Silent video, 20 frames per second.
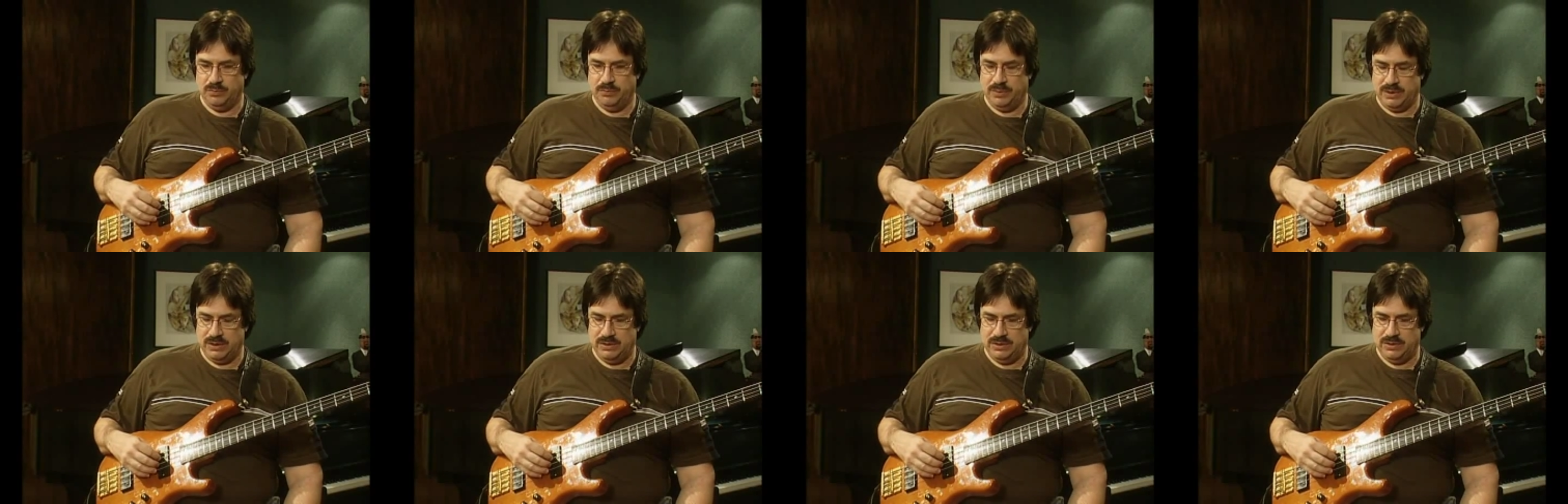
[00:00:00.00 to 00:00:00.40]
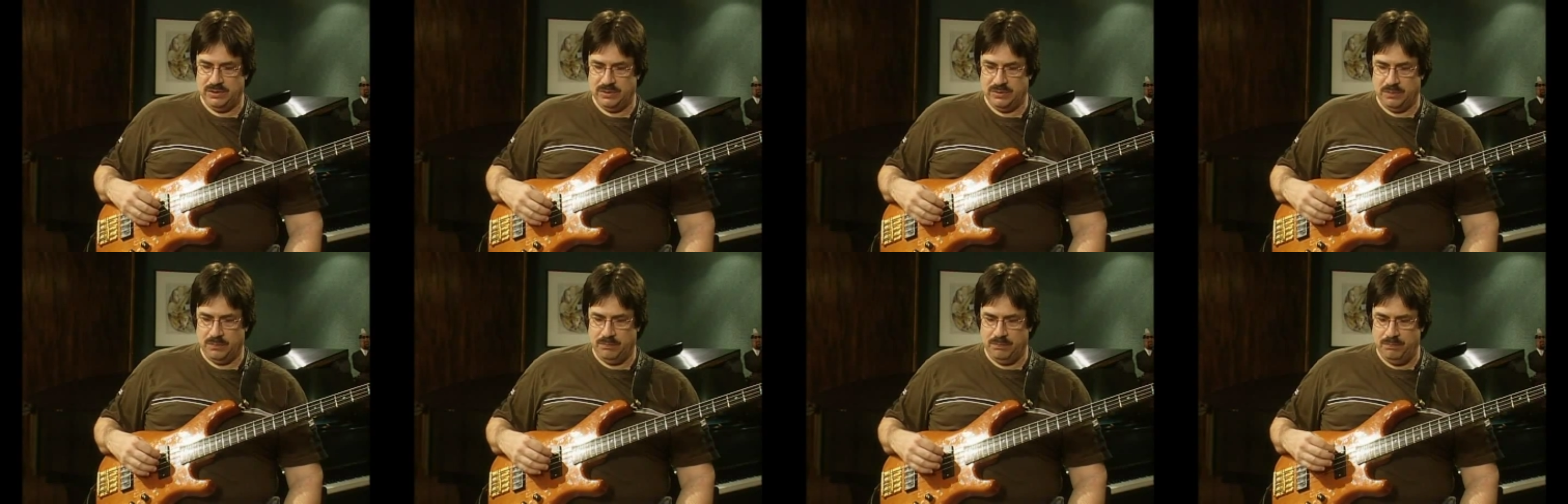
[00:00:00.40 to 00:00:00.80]
but
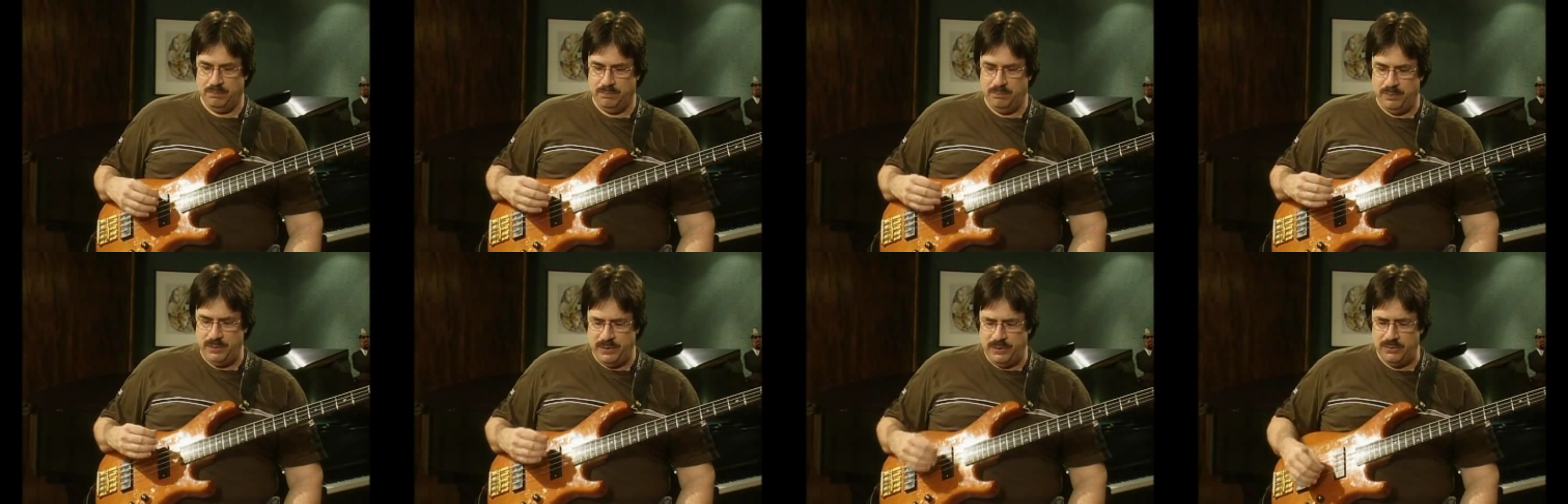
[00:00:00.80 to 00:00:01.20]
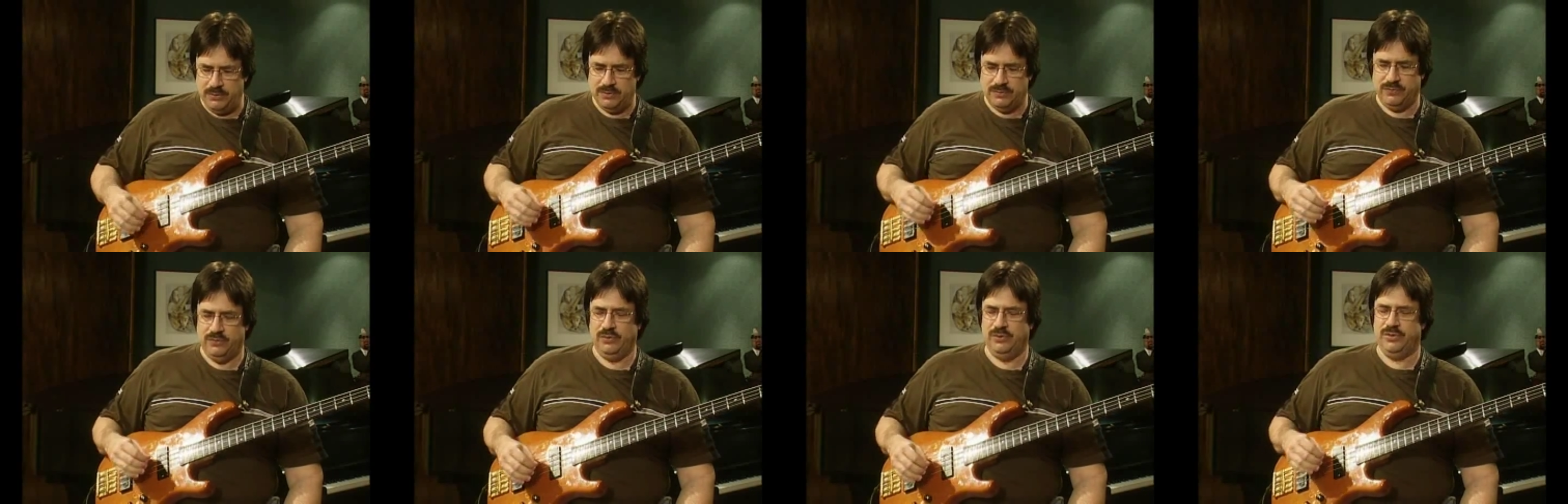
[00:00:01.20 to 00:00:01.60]
the
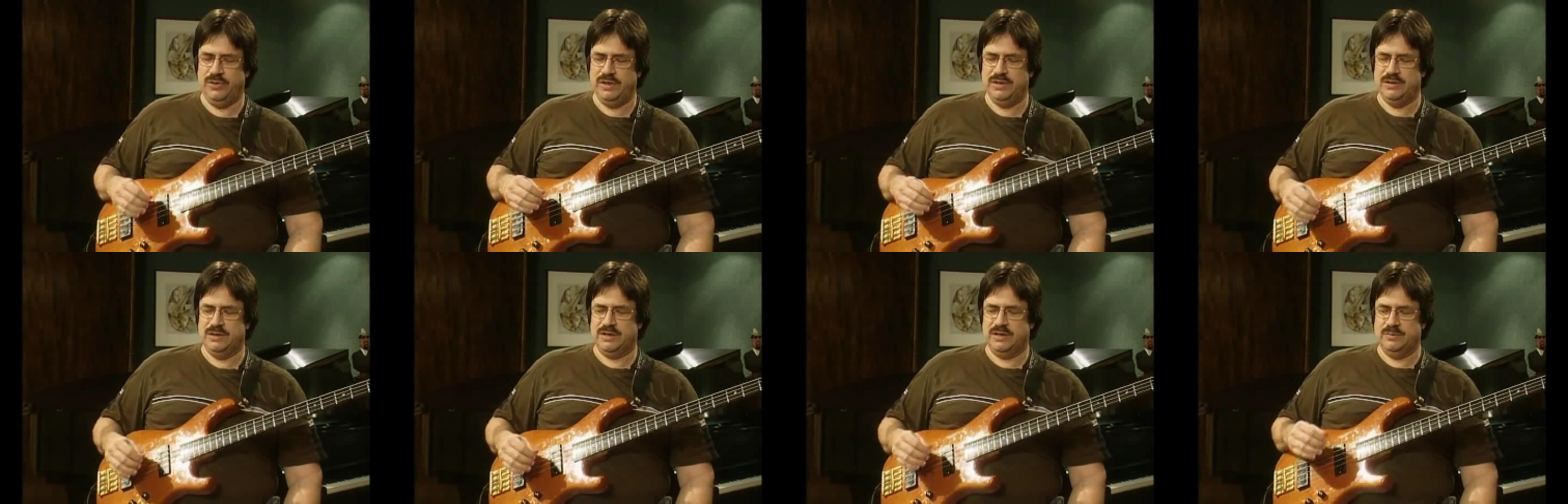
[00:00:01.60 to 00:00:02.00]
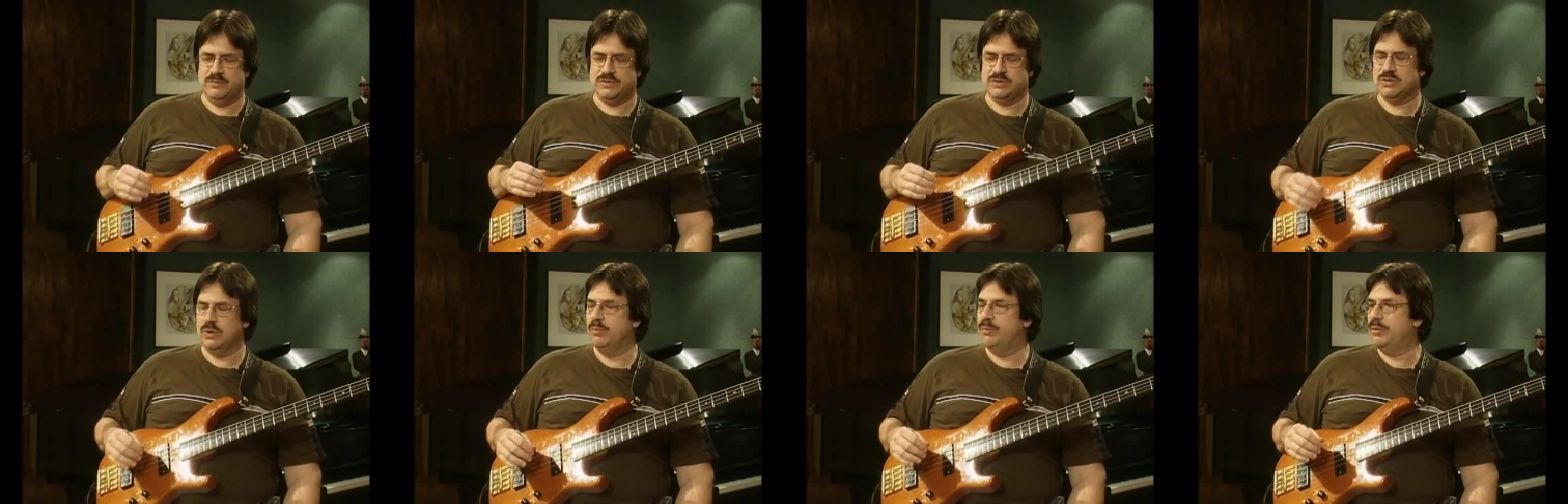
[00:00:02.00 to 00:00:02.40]
beautiful thing that I'm
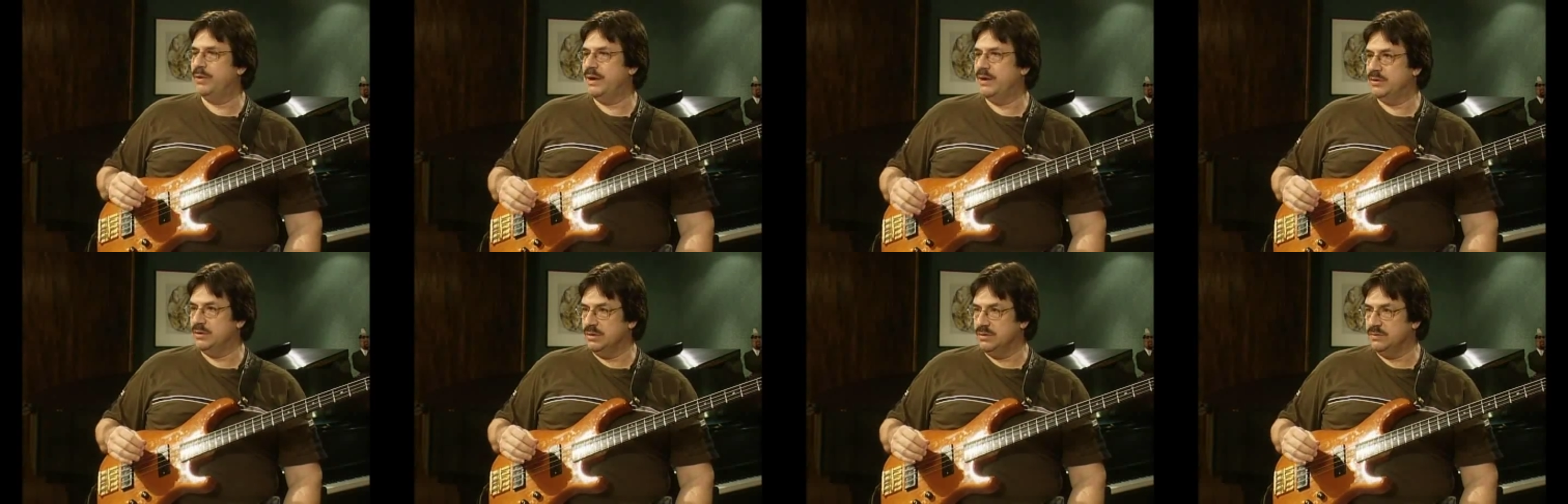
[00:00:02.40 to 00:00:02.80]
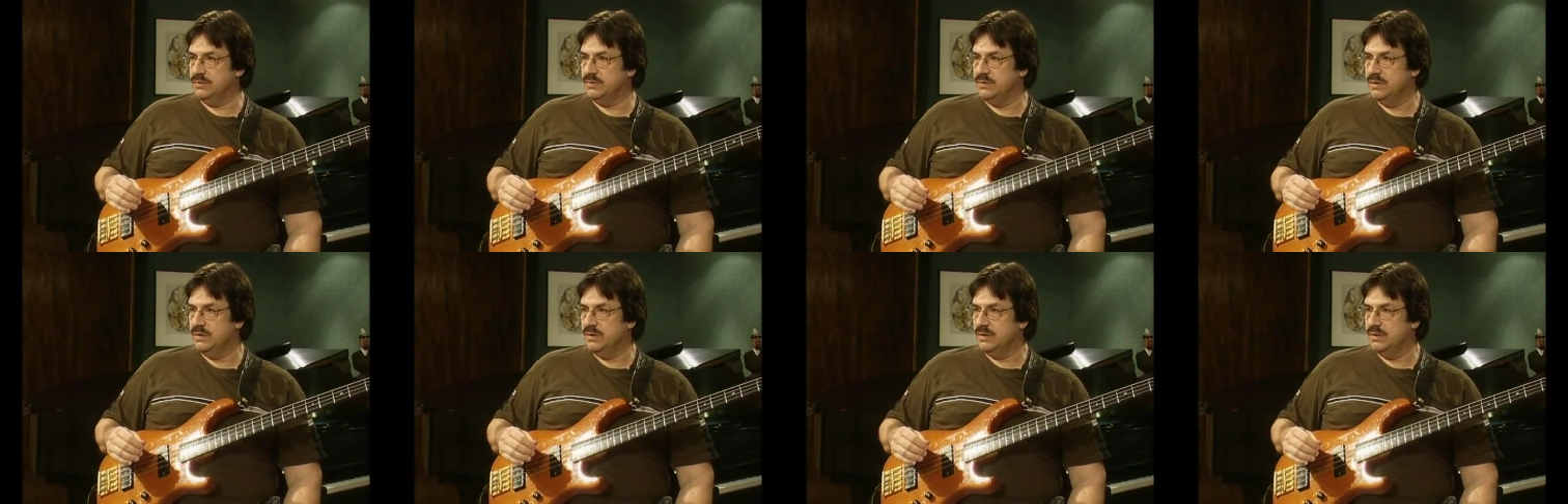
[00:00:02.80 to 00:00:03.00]
so proud of